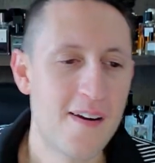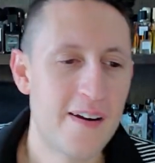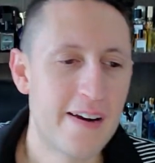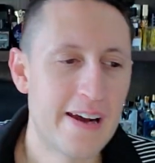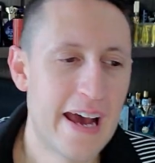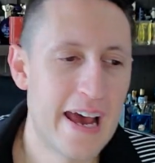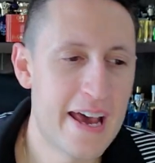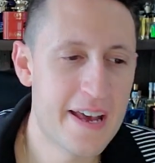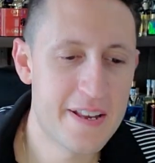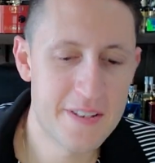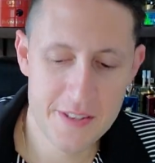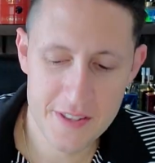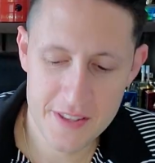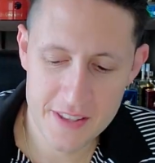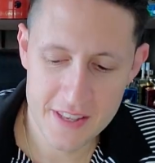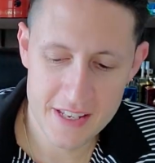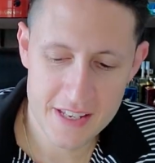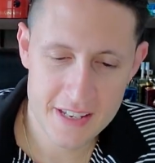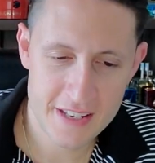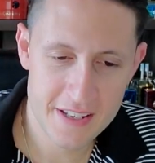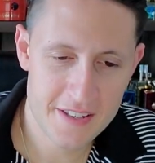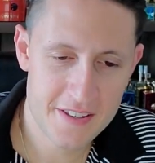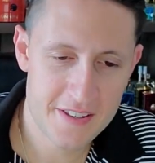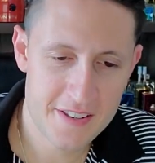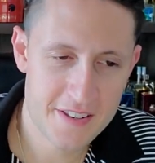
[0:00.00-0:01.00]
has
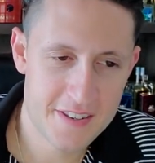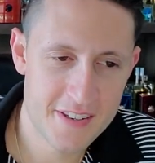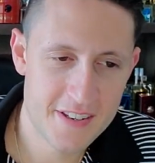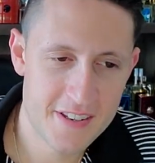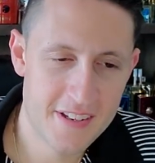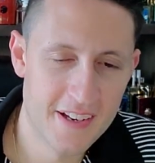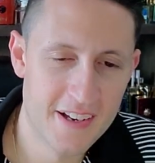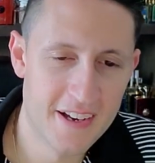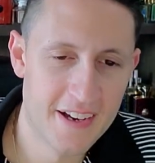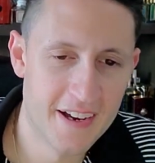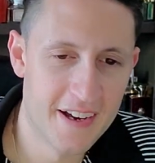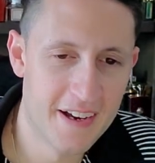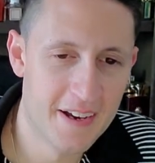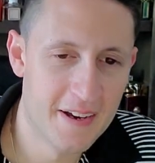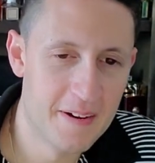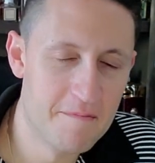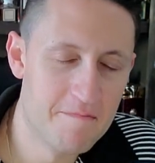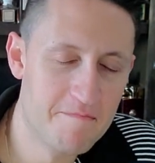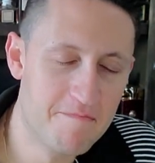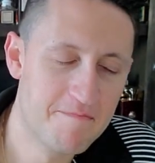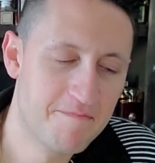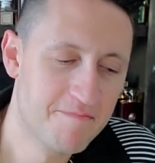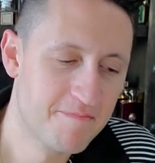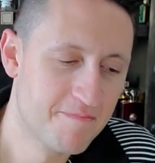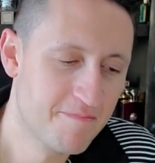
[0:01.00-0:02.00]
this.
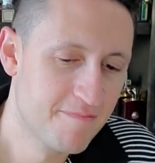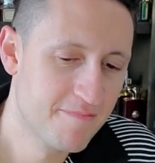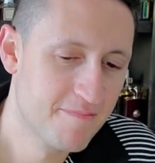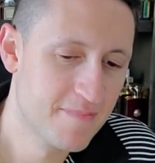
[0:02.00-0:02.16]
Um,